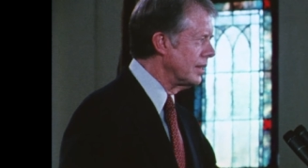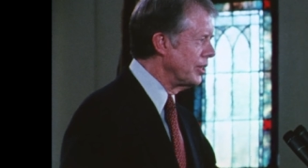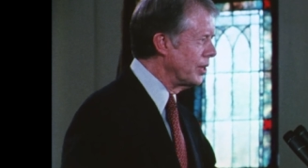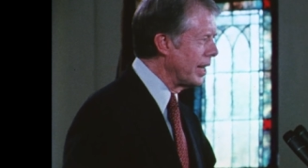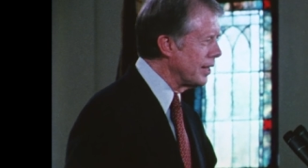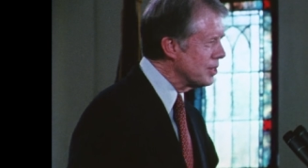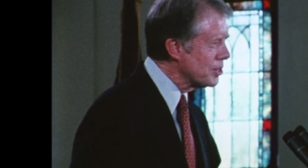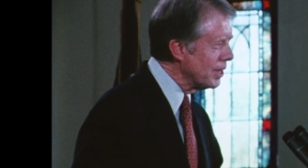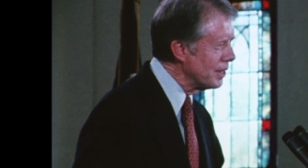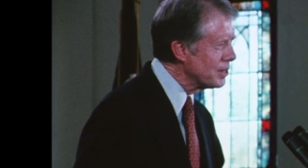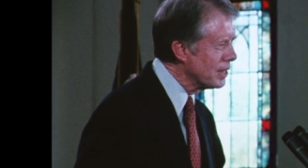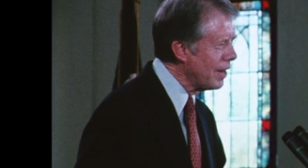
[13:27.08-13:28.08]
the United
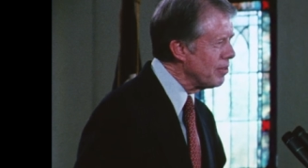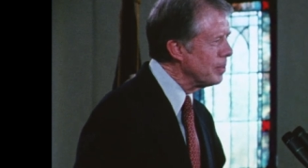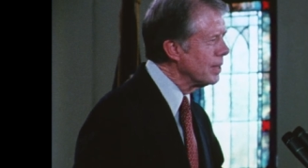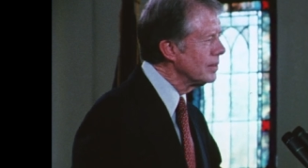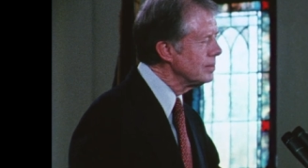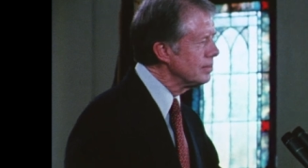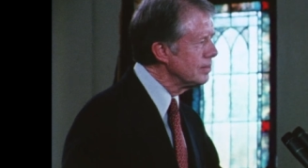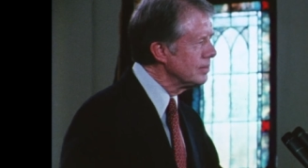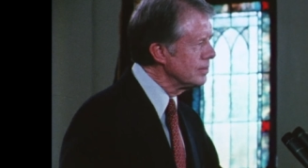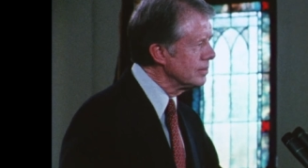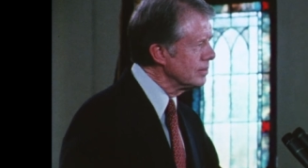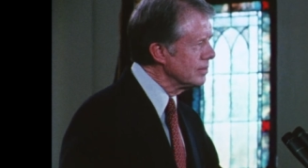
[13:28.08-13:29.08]
States government
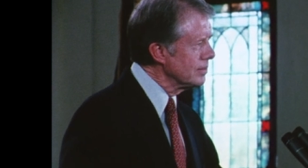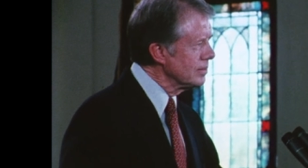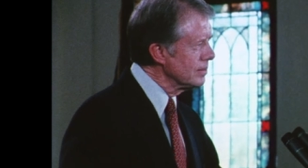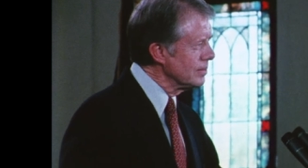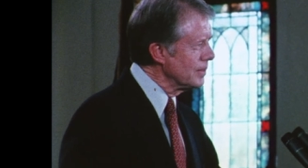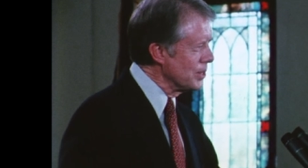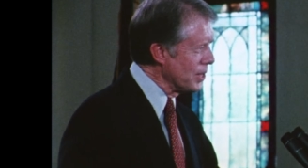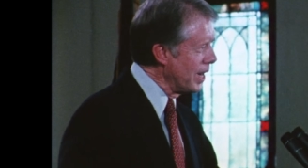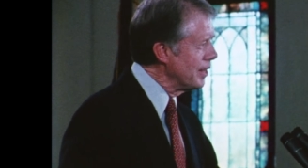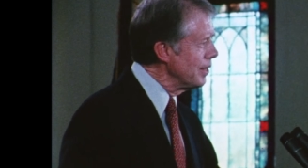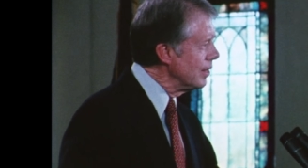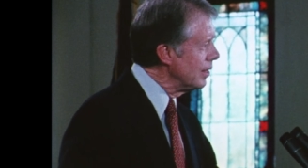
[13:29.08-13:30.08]
is
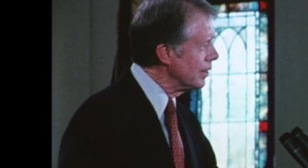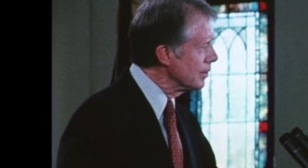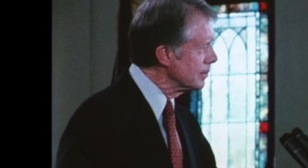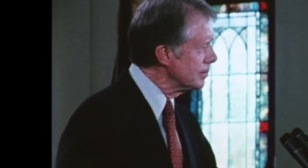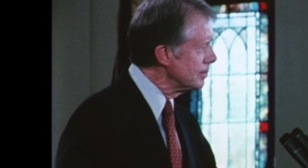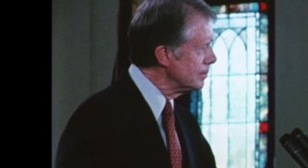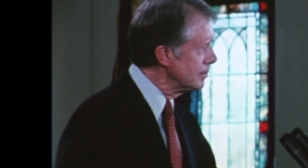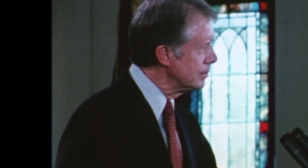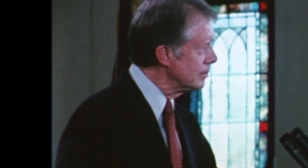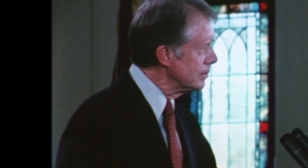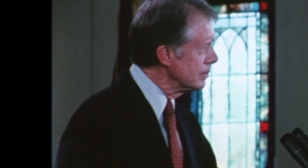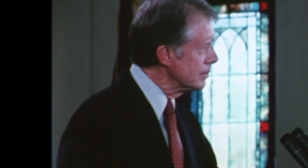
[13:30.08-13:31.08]
Andy Young.
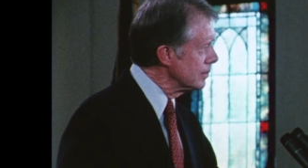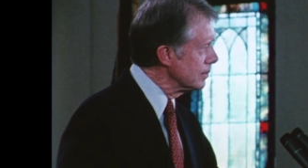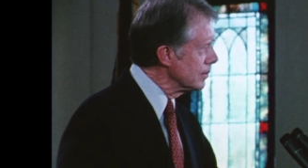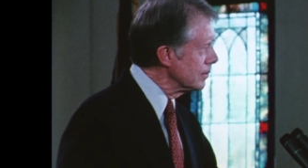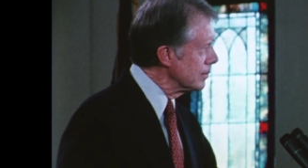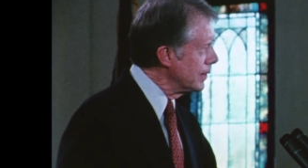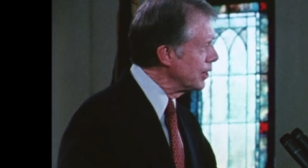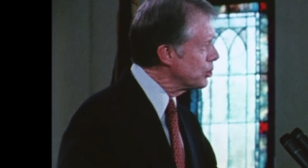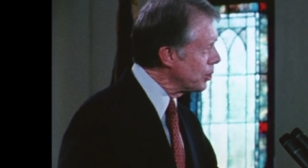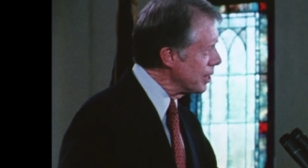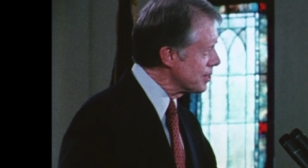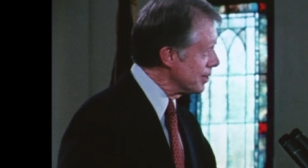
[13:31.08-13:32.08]
They
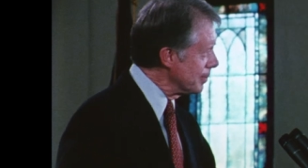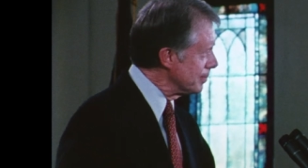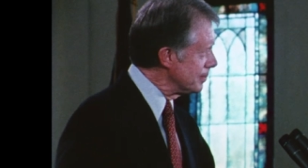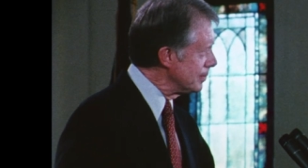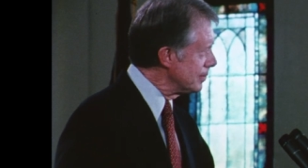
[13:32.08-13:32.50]
trust him.